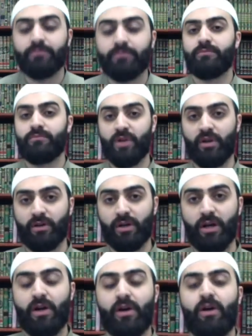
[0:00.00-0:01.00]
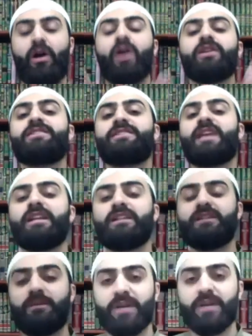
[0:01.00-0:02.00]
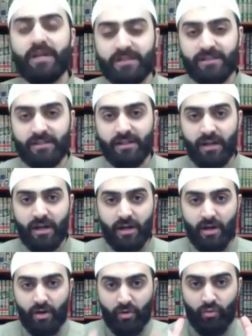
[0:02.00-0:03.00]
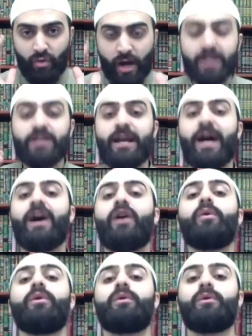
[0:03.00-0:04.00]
No. All he's telling them is, right now,